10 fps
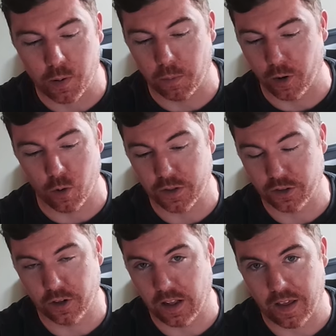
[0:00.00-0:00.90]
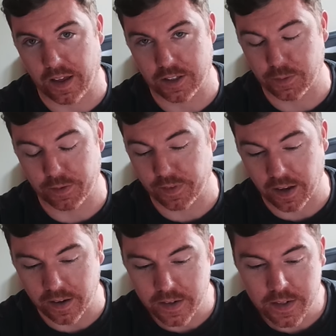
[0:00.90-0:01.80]
probably always going to like that, to be
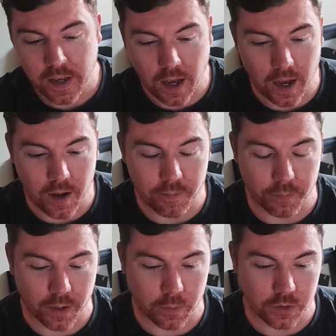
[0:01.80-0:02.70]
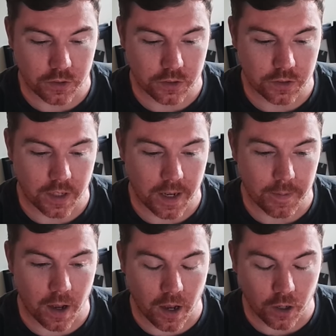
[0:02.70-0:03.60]
fair. But it was
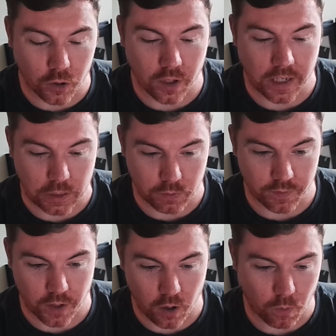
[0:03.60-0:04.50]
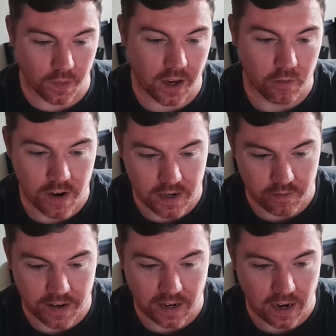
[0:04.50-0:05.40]
a good announcement video and one that I really,
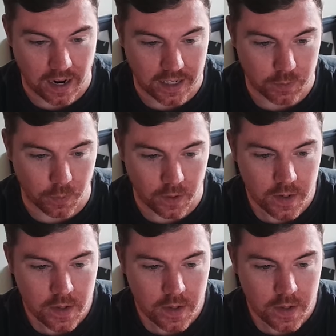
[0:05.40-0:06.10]
really liked. But